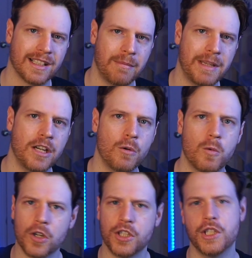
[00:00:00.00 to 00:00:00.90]
Let me know
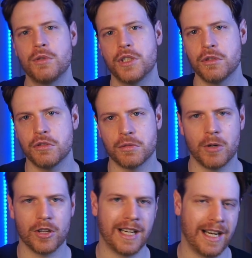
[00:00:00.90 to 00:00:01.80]
what you use
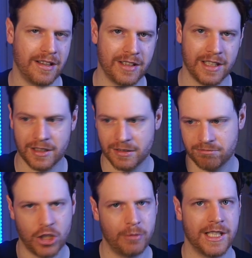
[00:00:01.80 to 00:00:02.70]
more than anything,
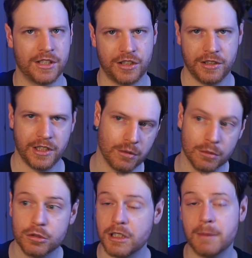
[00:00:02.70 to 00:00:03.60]
OBS Studio,
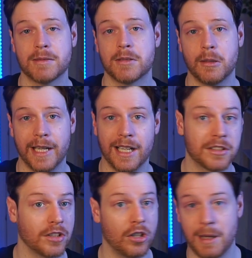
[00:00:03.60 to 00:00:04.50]
Streamlabs
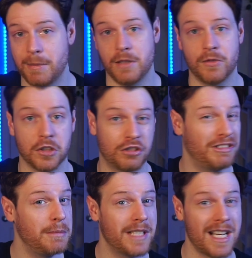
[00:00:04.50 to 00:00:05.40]
OBS, or maybe you've not
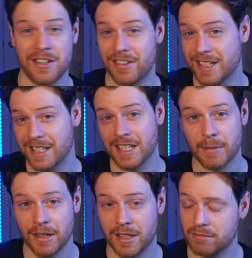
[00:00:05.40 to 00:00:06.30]
streamed yet and you're thinking
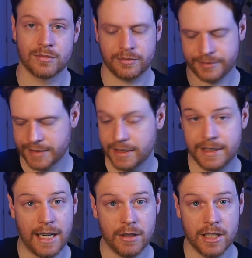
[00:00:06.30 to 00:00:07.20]
about it.
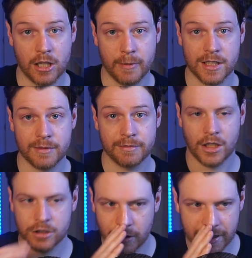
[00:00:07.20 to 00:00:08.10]
Down in the comments.
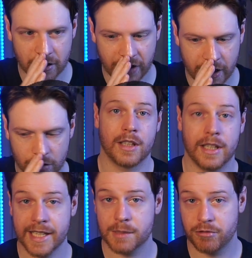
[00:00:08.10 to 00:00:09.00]
Also like the video. The
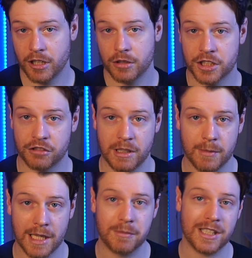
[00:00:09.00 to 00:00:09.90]
next pro to
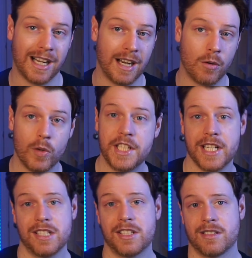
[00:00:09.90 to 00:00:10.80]
Streamlabs are
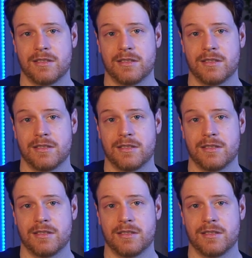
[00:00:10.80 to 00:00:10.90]
widgets.